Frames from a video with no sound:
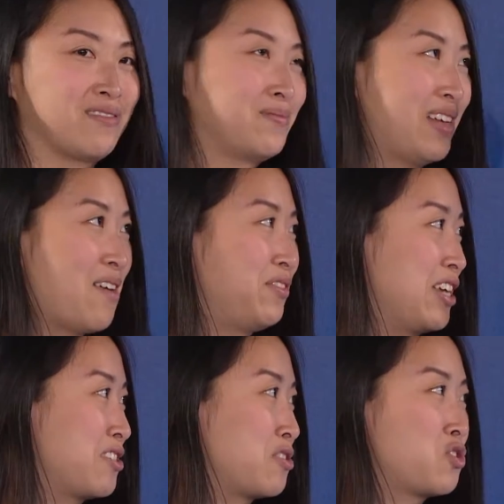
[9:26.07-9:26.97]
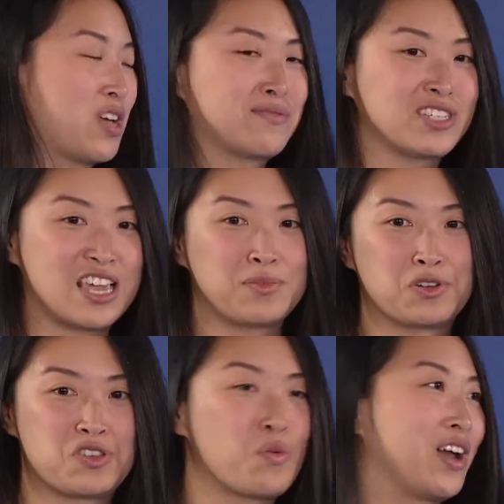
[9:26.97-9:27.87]
Netflix's Chef's Table
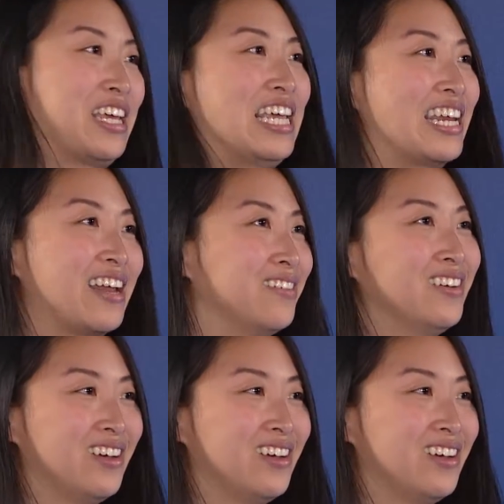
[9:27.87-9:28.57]
and you want to eat at